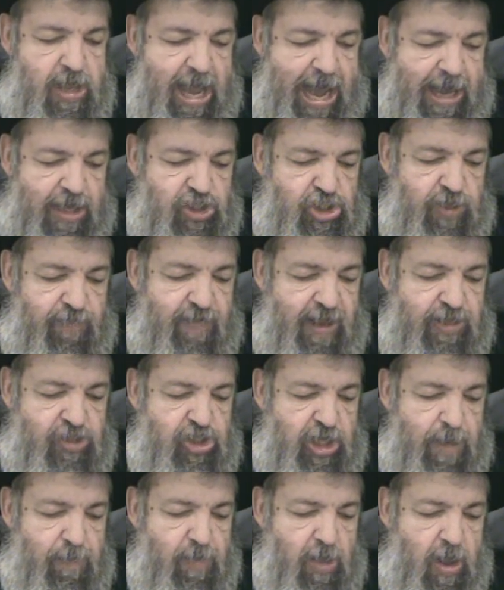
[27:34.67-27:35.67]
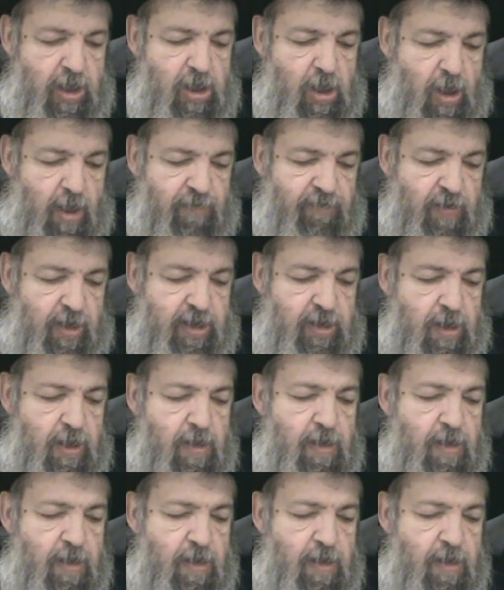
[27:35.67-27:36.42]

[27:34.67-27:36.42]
yachshav Hashem lo avain.